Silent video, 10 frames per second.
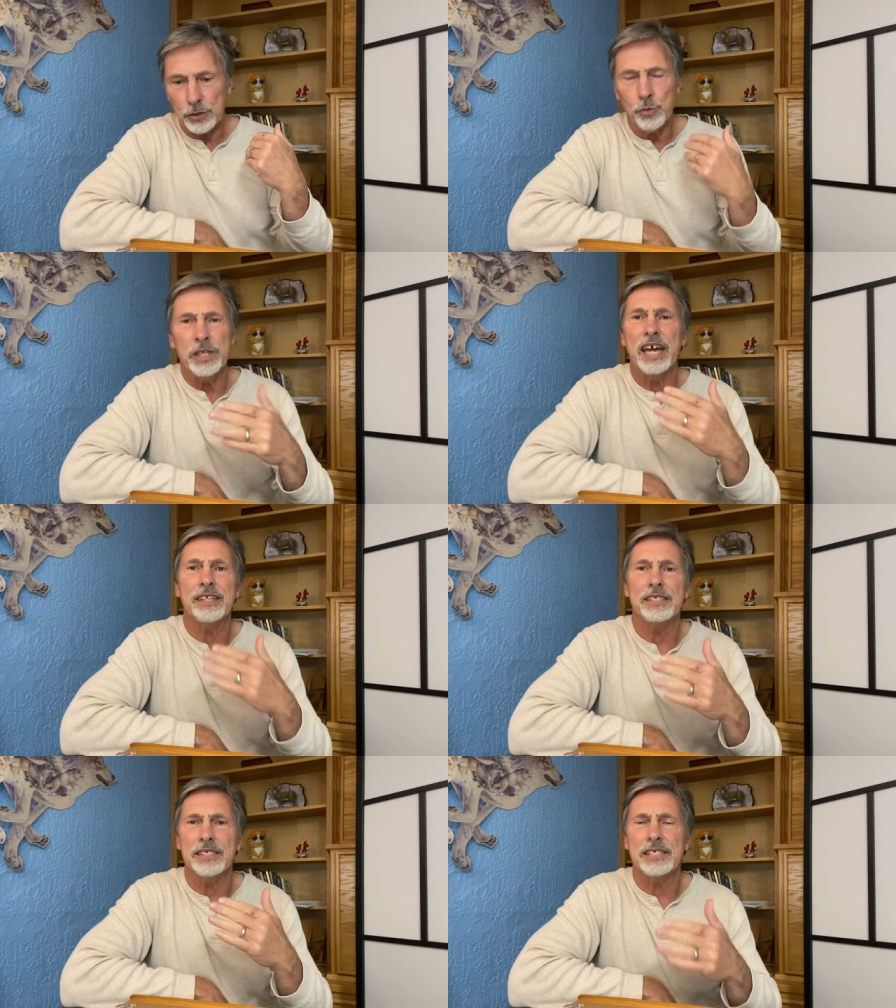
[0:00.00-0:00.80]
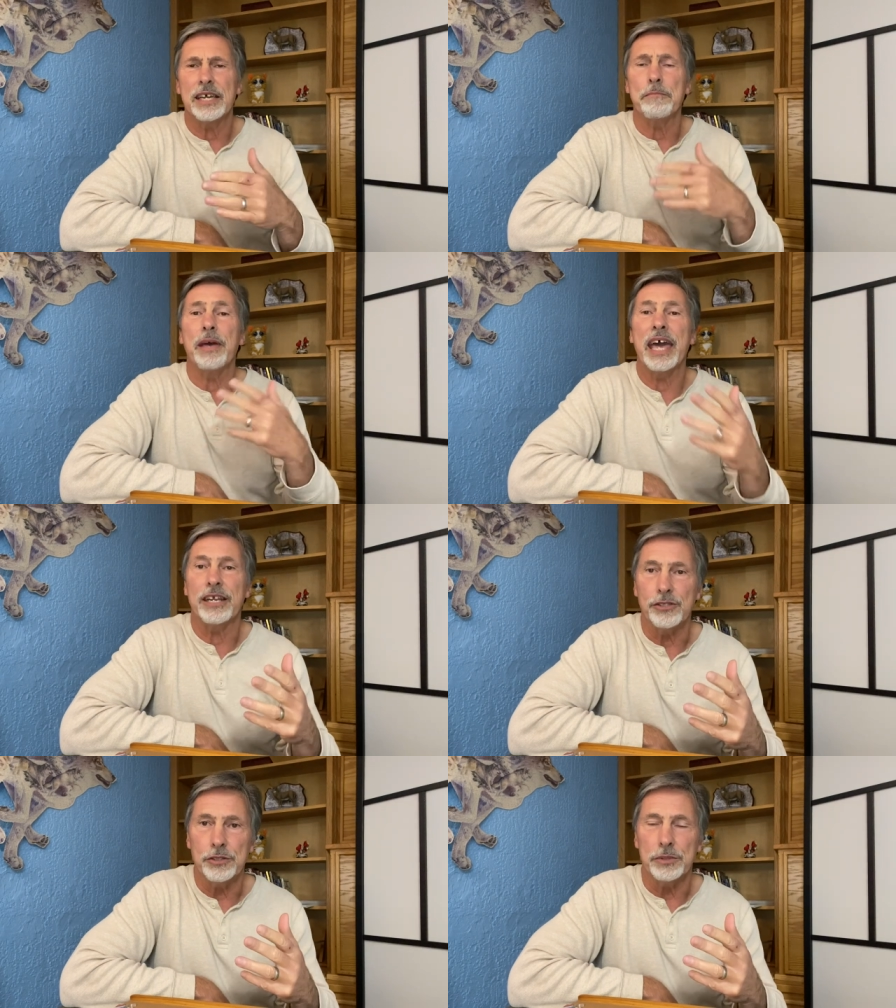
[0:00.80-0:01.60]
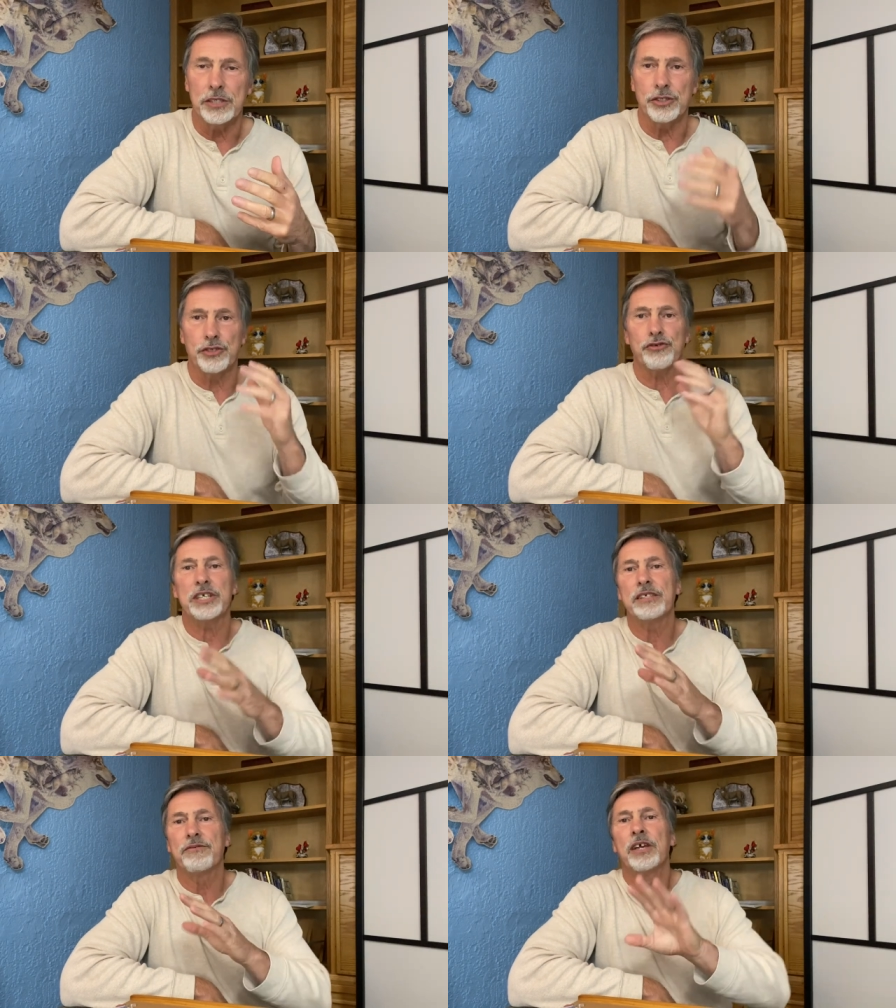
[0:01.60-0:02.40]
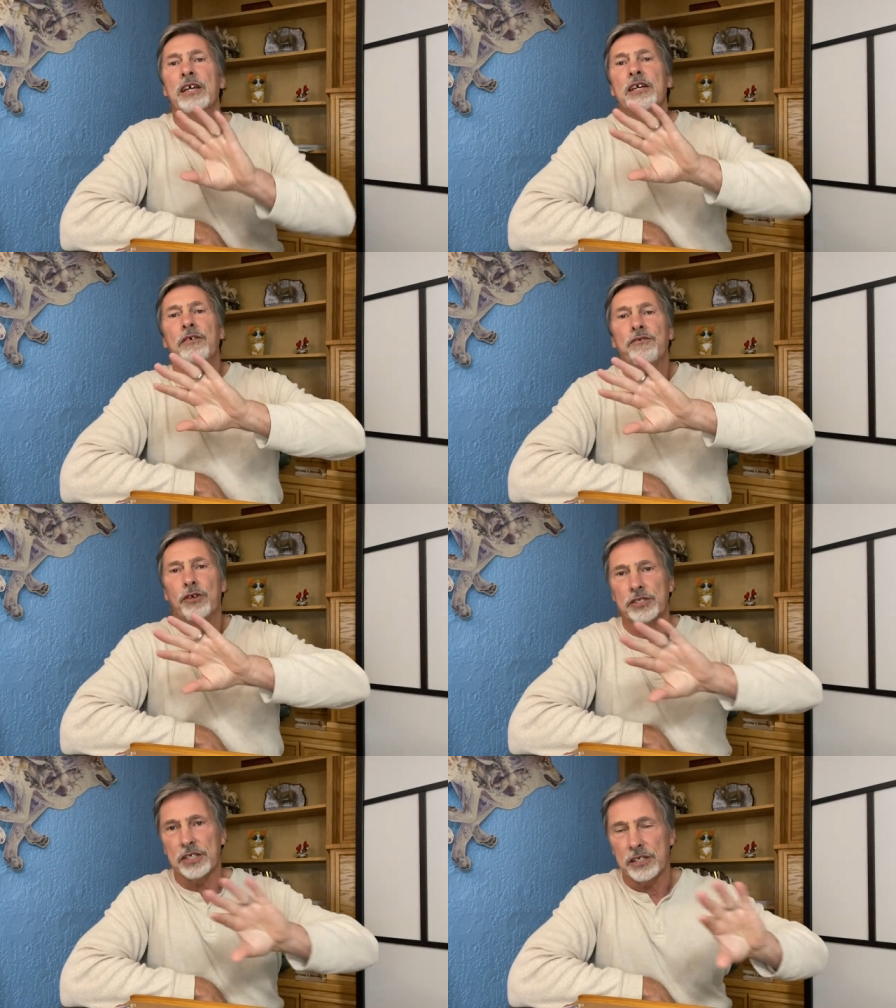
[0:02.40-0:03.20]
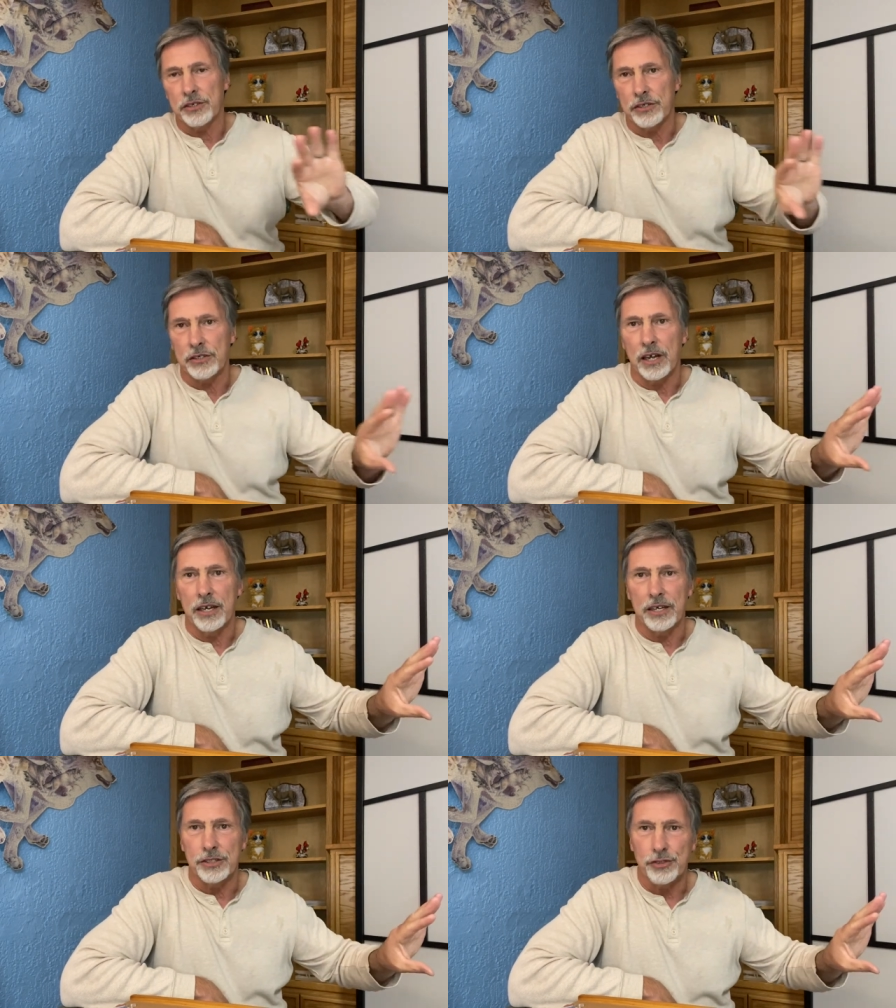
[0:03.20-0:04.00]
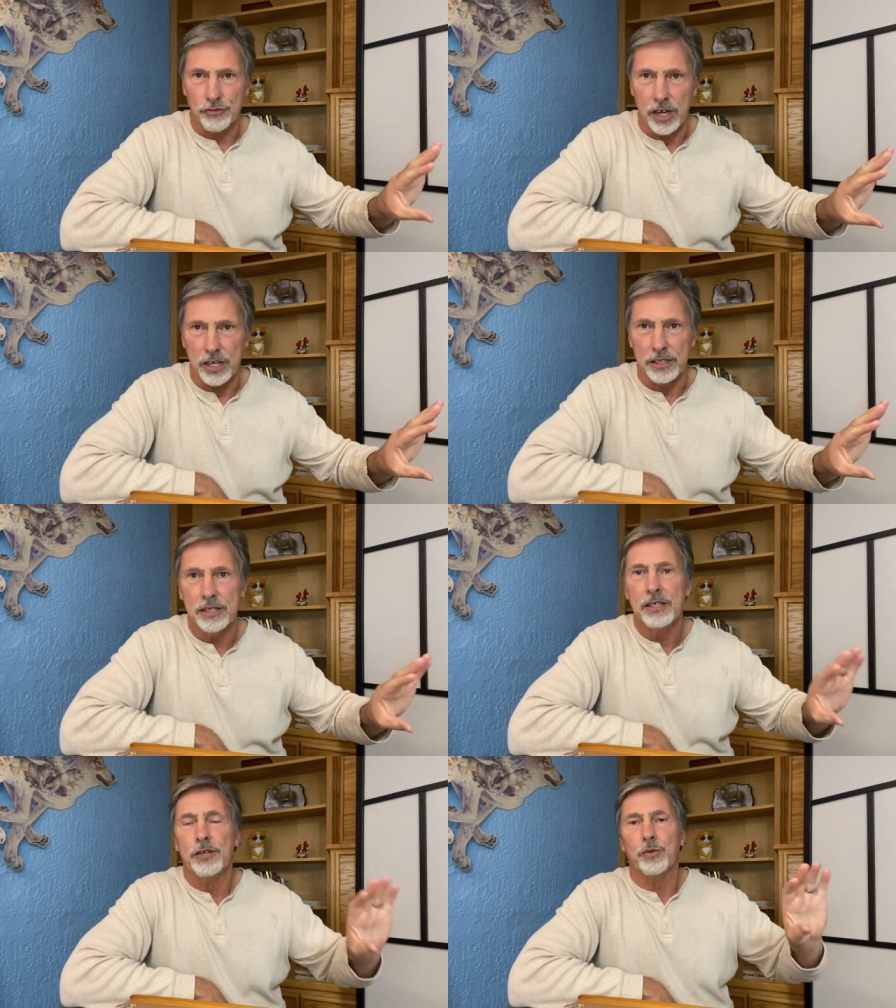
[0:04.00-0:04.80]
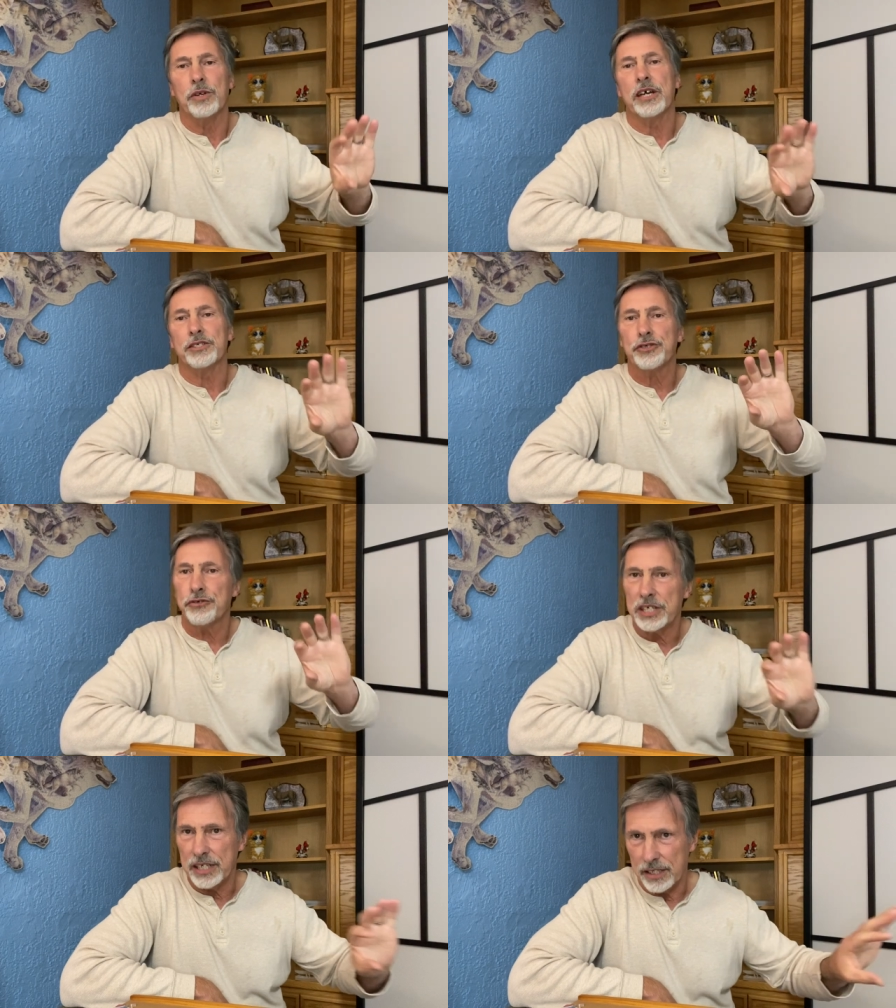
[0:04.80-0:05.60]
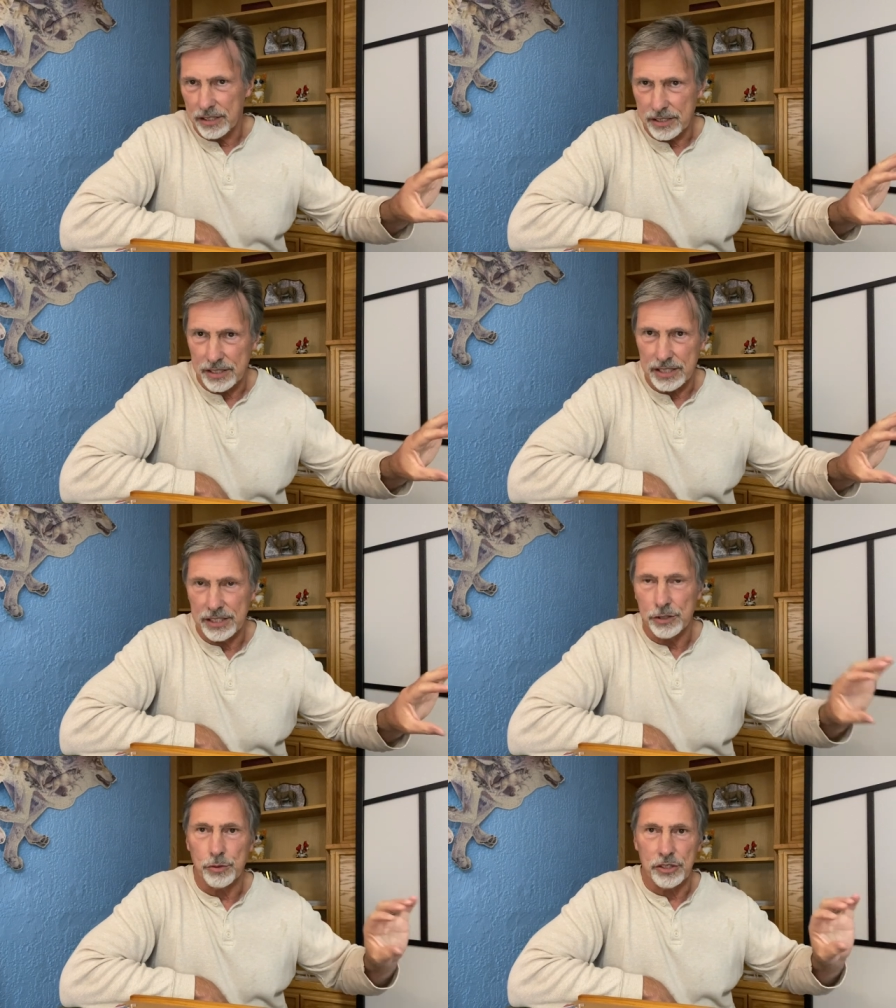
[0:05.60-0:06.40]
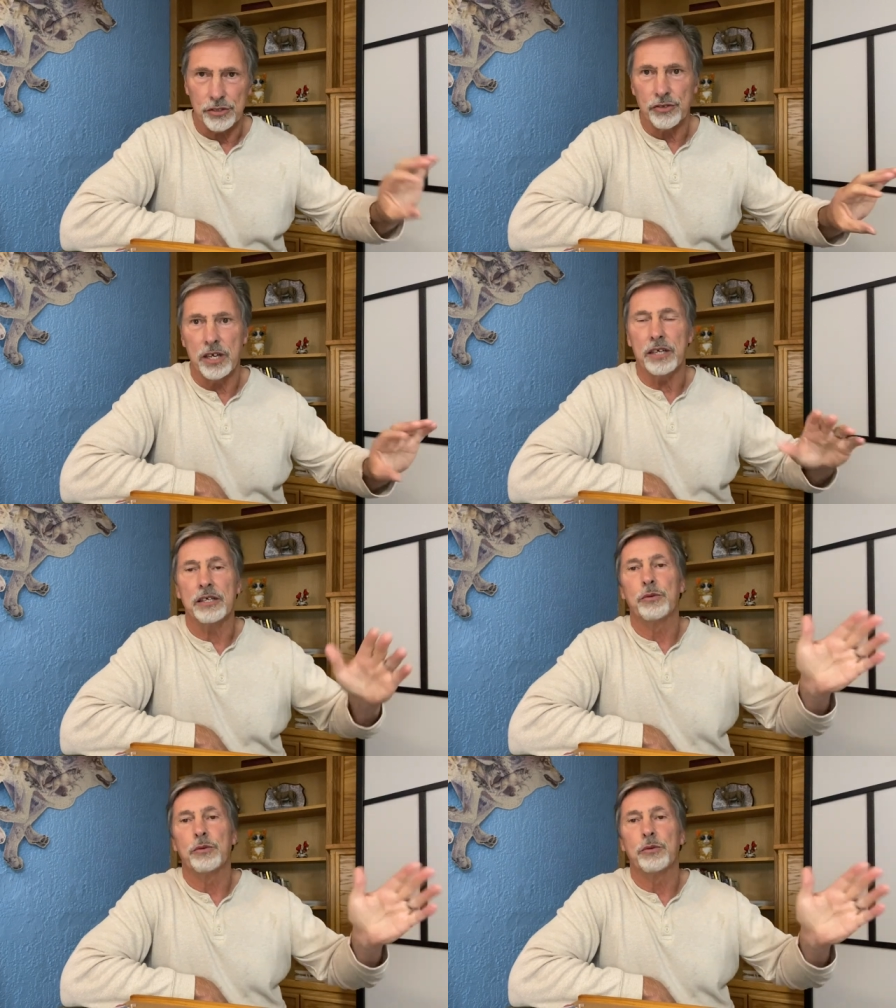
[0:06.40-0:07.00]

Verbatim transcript: we had to say manage because treat falls under uh, a drug. We're not treating a disease with a drug,